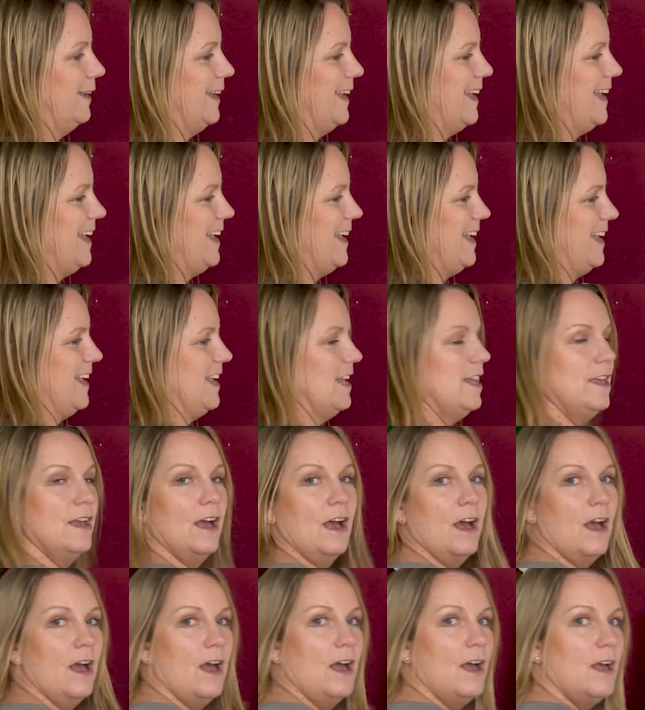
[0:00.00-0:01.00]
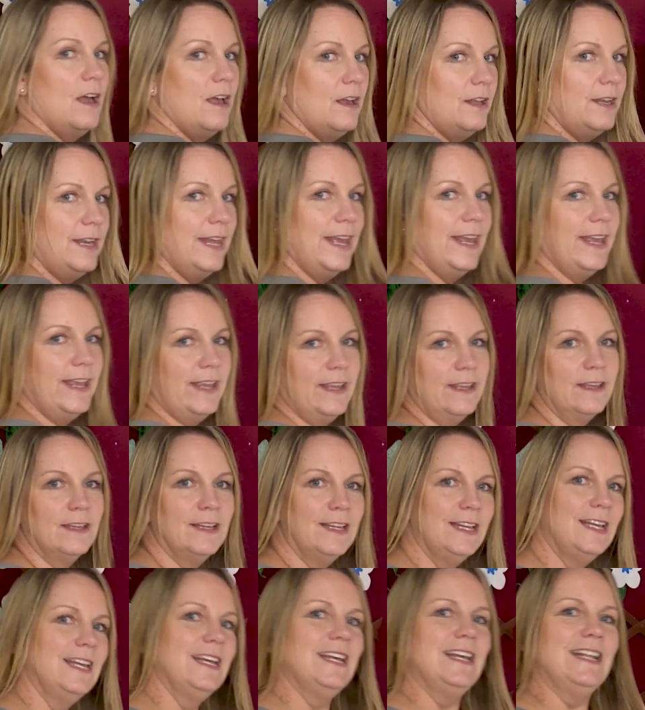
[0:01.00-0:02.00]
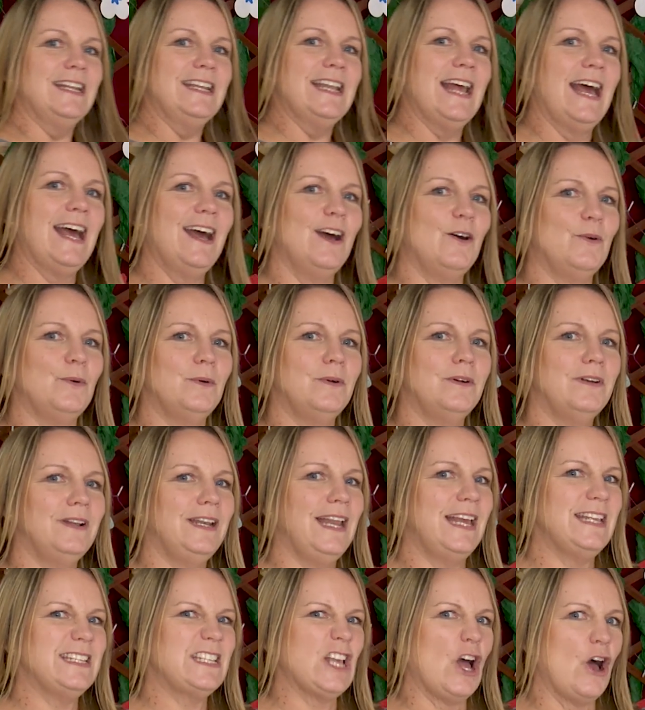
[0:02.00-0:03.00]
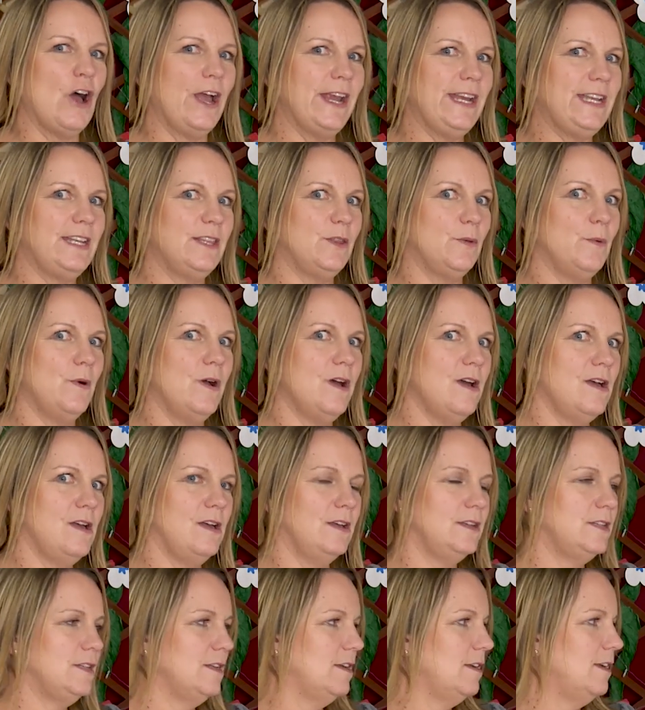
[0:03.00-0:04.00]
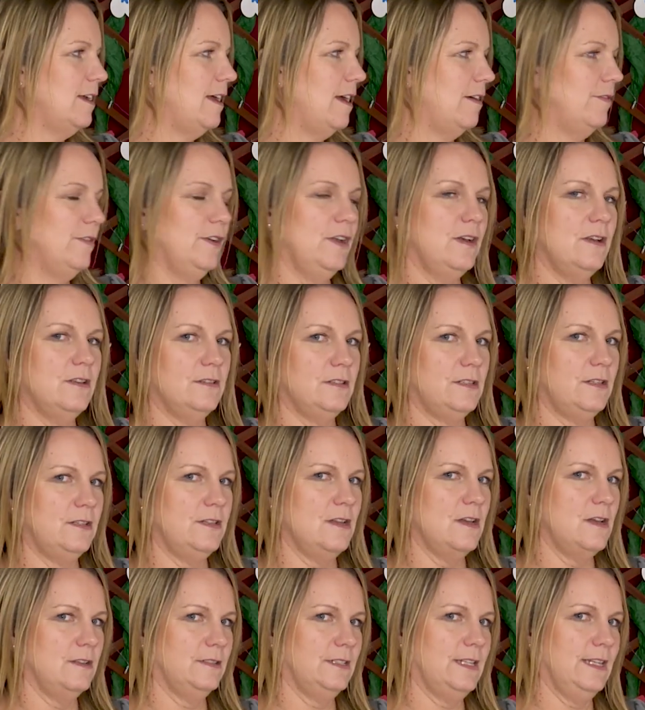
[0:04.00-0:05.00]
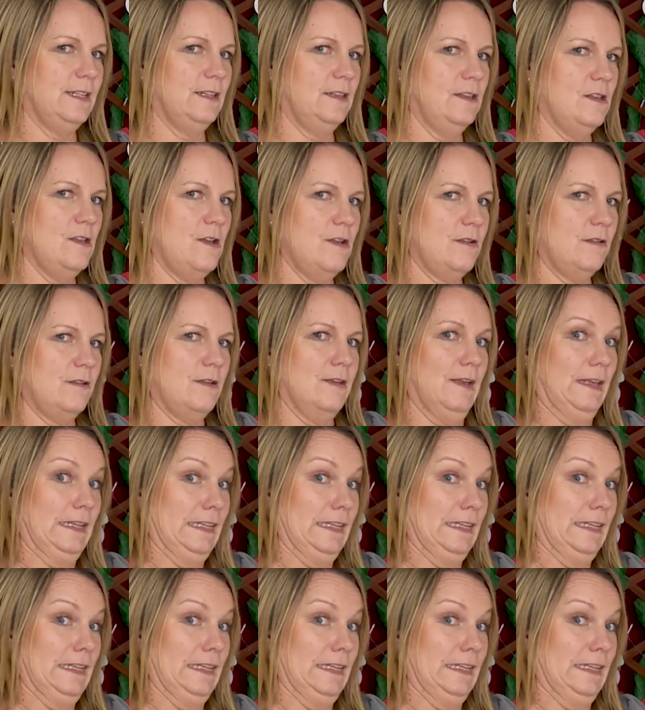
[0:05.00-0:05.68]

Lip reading: E. Early. Now, let's hide the word. Have a last little look.